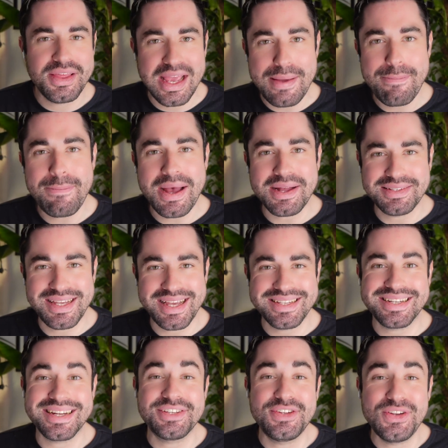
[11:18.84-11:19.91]
The impact
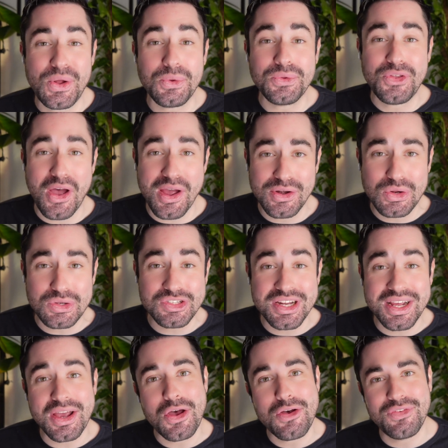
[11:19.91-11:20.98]
test is not
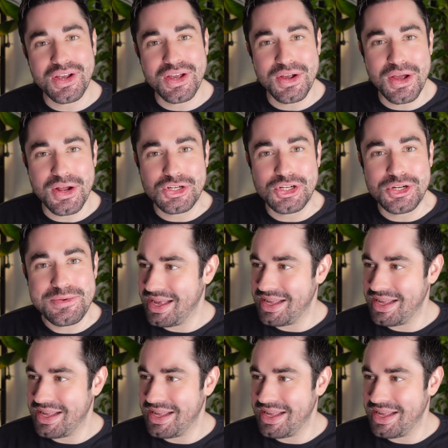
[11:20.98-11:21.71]
diagnostic of a concussion.